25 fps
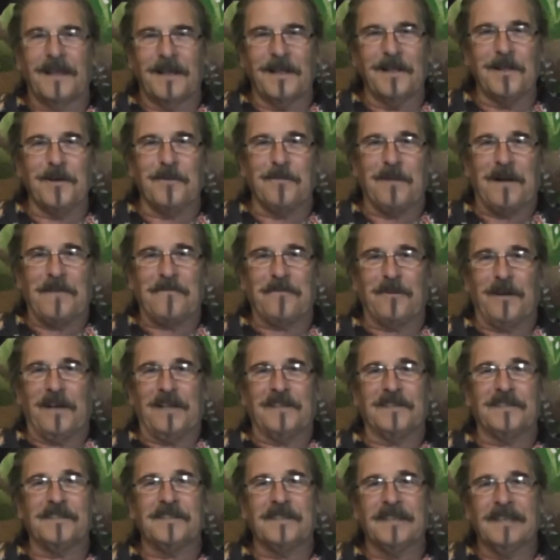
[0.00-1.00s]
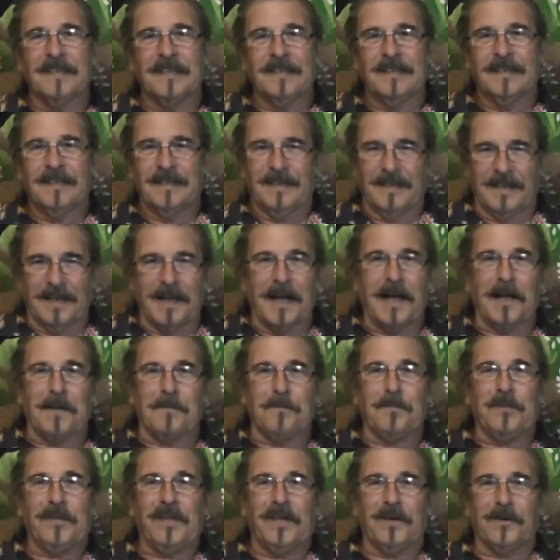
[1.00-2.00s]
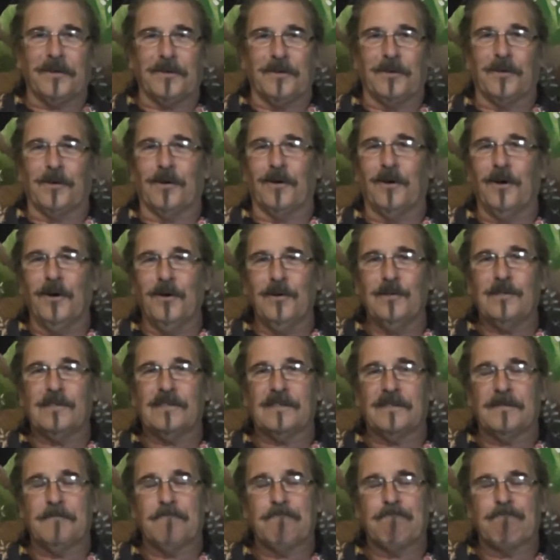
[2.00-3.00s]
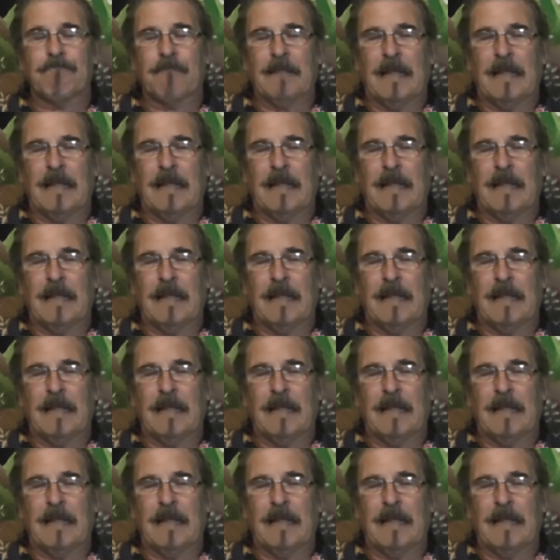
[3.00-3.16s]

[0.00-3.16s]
Hello, my friends. I'm Pierre, your host,